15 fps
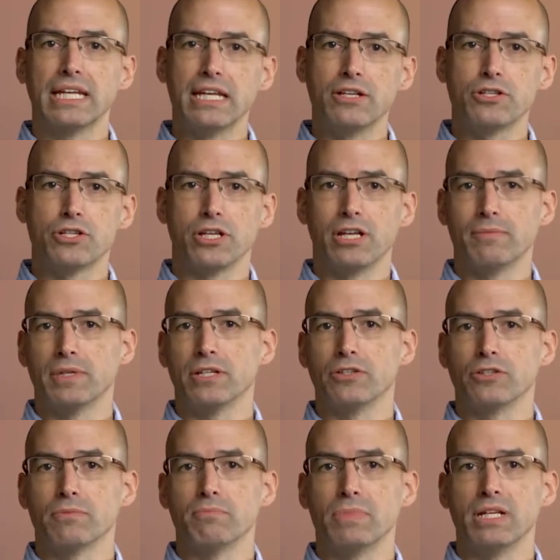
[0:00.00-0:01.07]
each
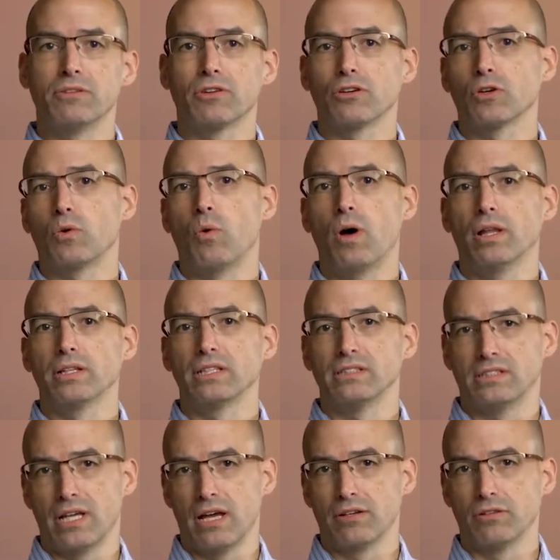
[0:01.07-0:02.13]
image meets our quality
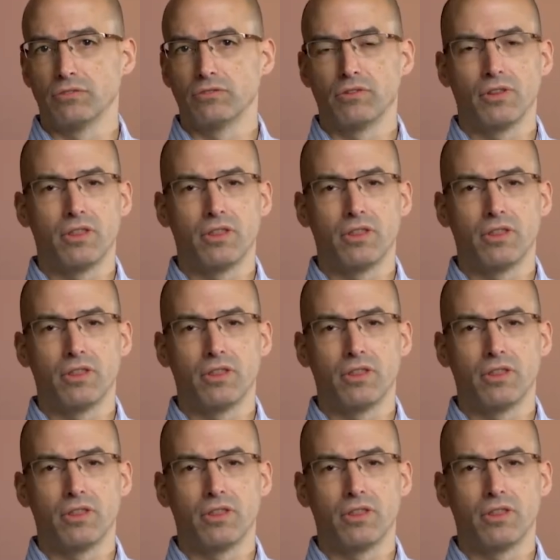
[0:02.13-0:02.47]
standards,